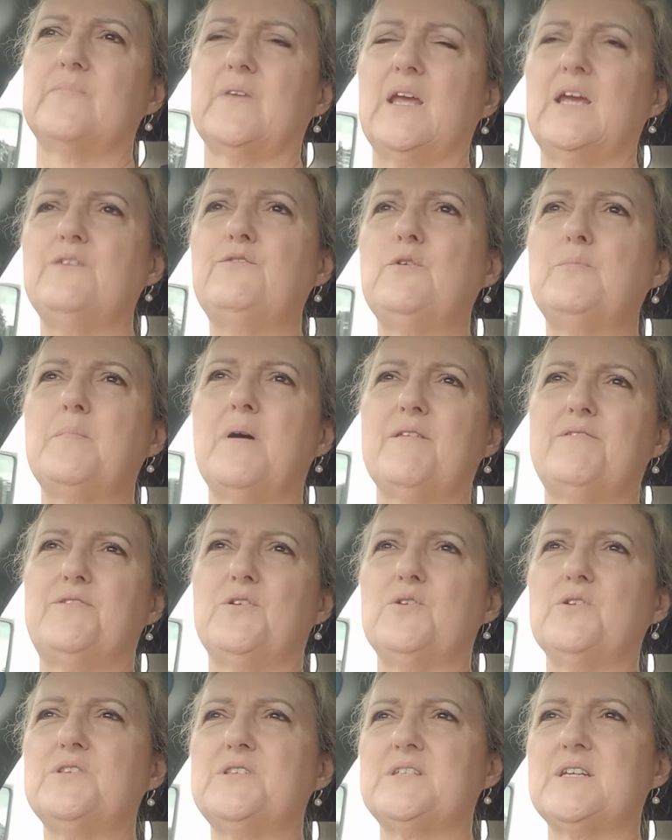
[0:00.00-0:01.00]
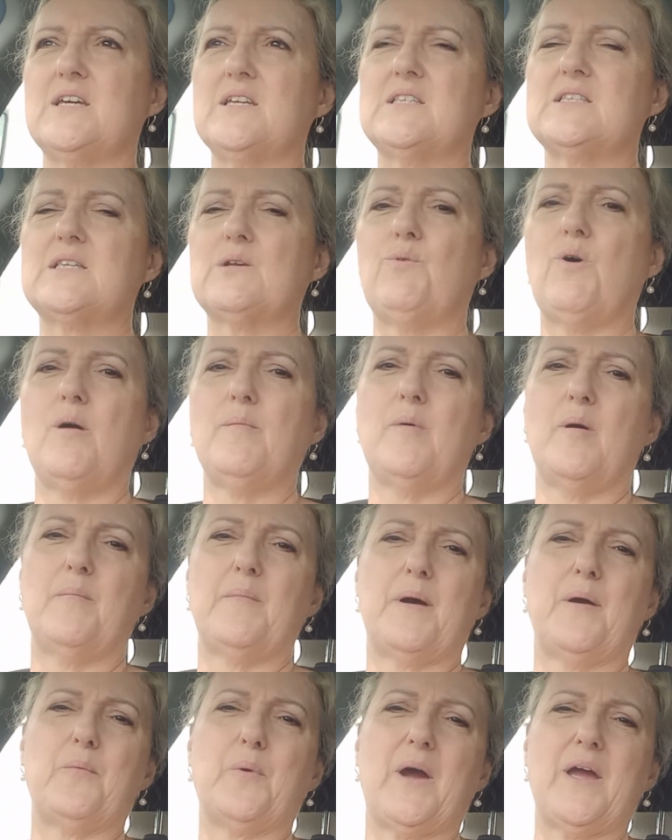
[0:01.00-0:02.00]
even my Thursdays. So I'm on
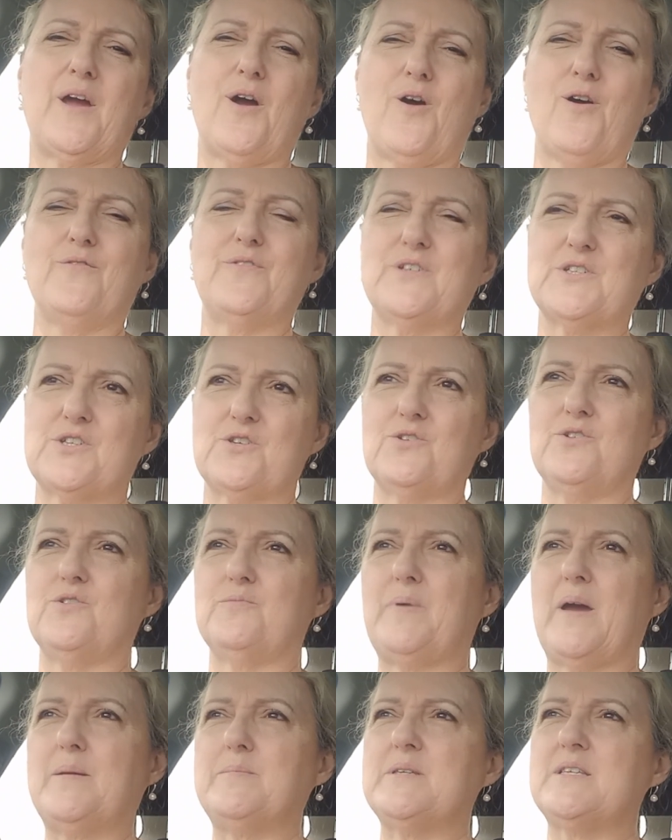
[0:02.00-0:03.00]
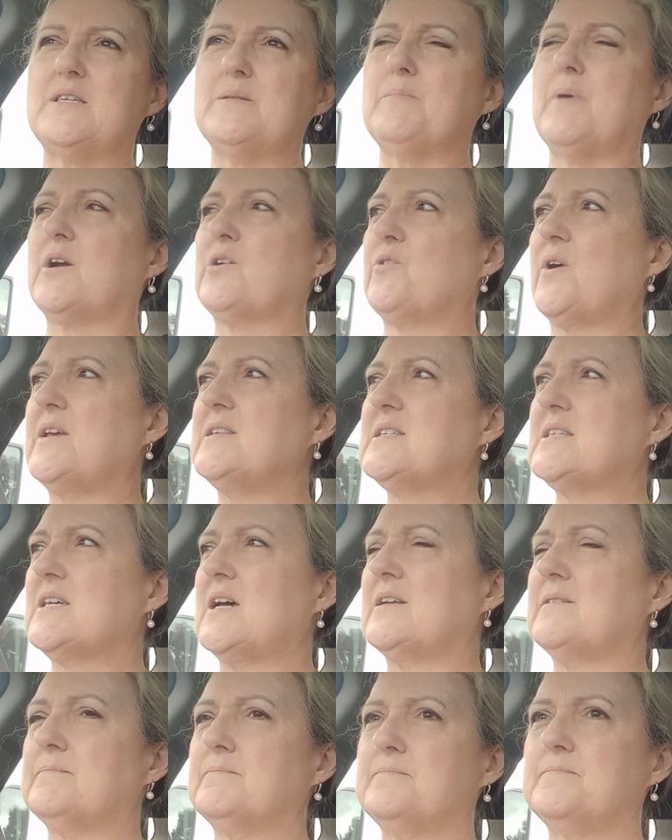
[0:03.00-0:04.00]
my way over to babysit my grandson,